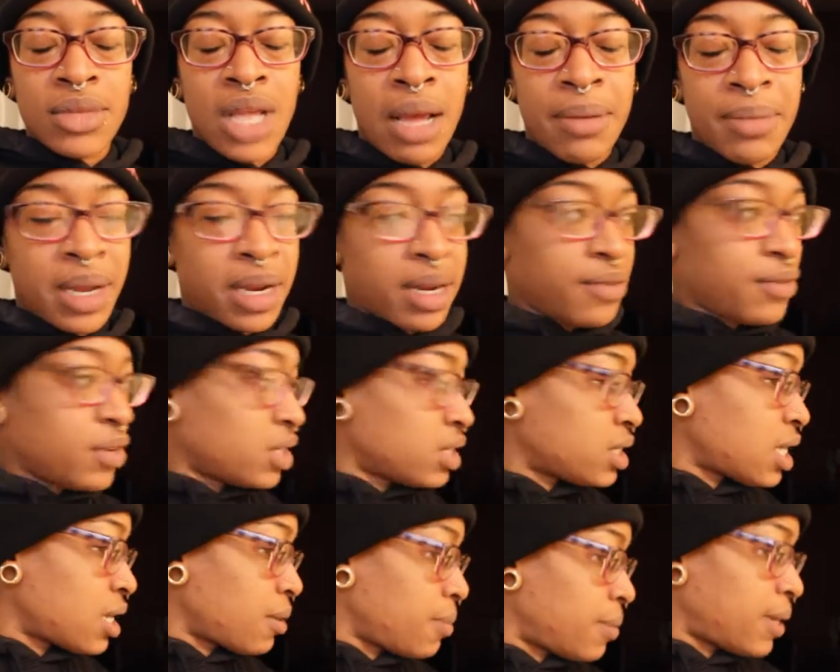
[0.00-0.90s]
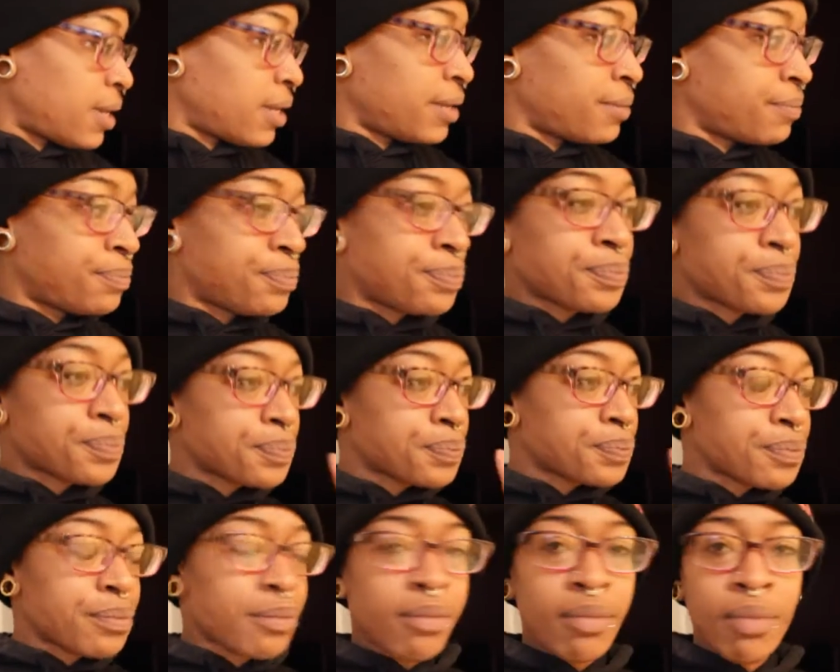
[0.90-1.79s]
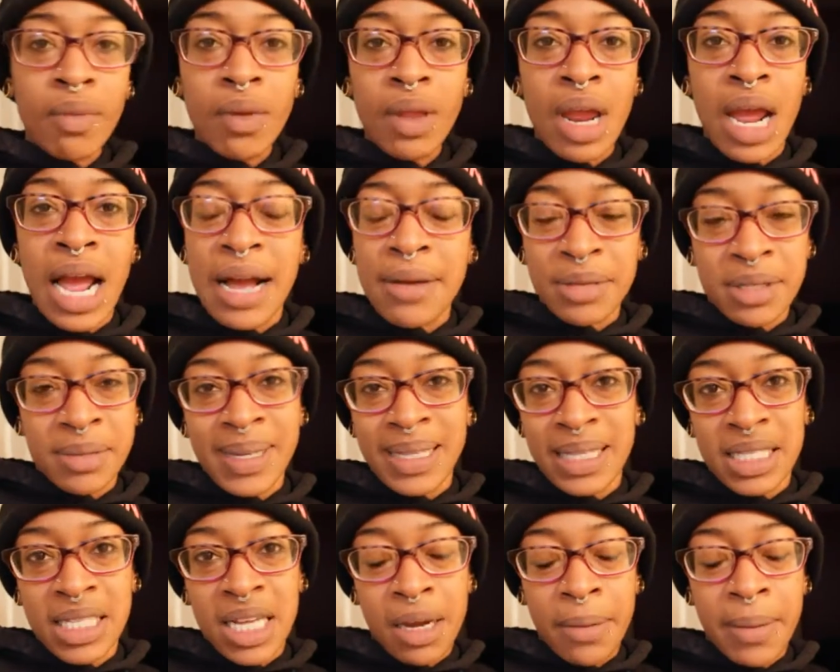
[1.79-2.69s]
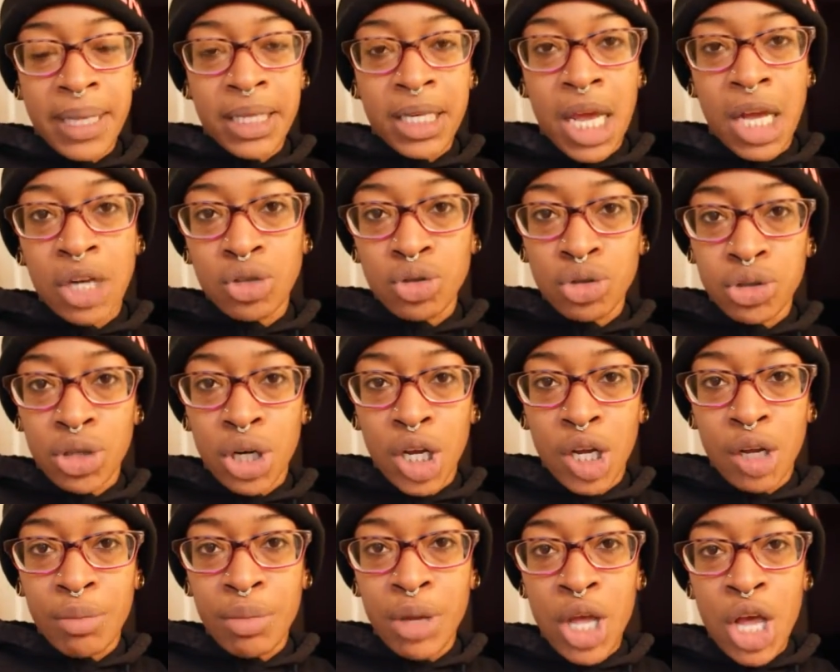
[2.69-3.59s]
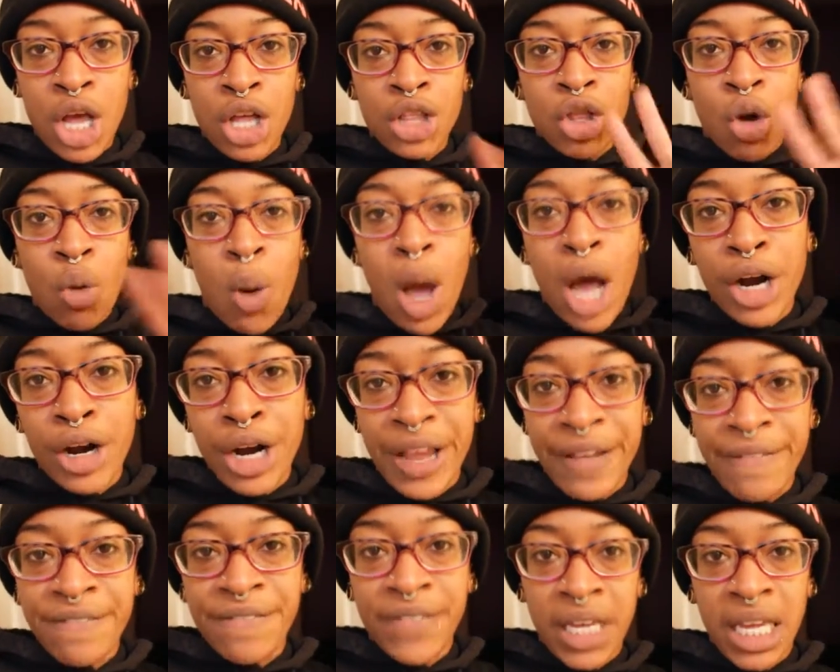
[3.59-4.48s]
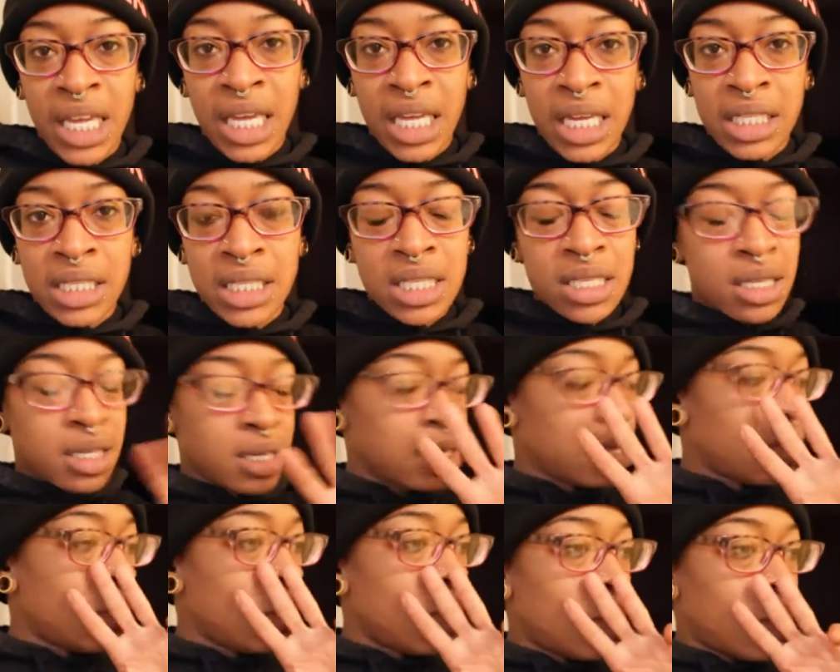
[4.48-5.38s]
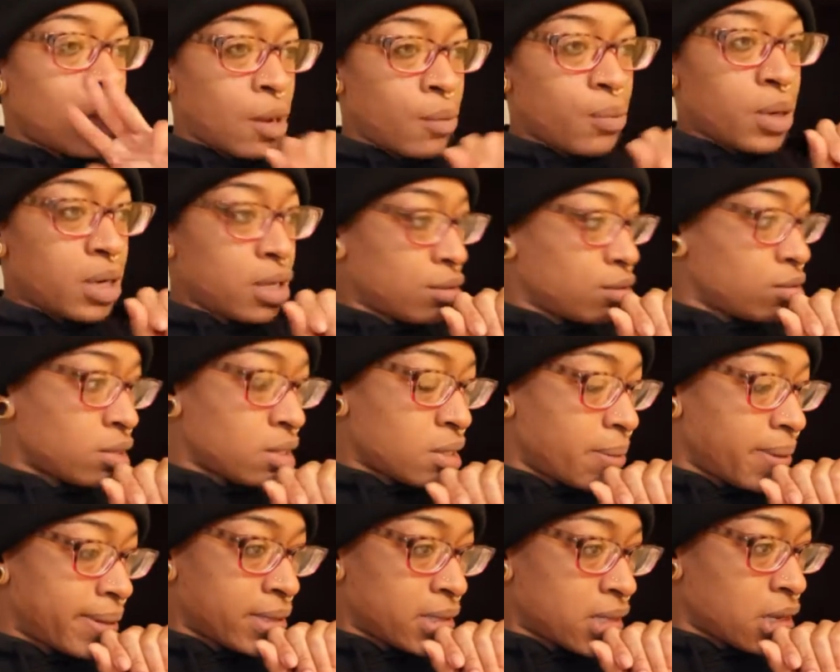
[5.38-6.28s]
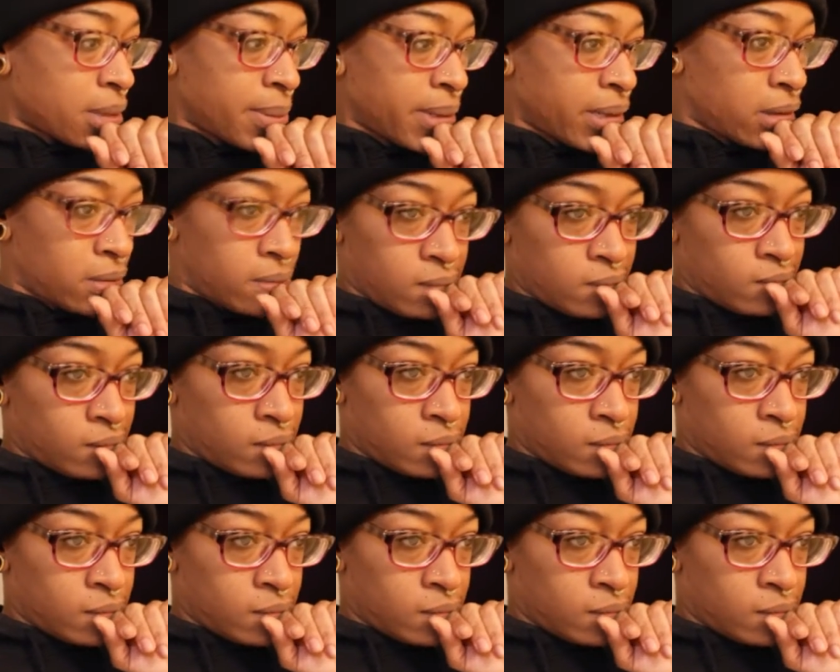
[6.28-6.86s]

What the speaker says: I'm not even gonna talk about it. I was about to talk about Donald Trump, the water in Flint. And what else was that I talk about?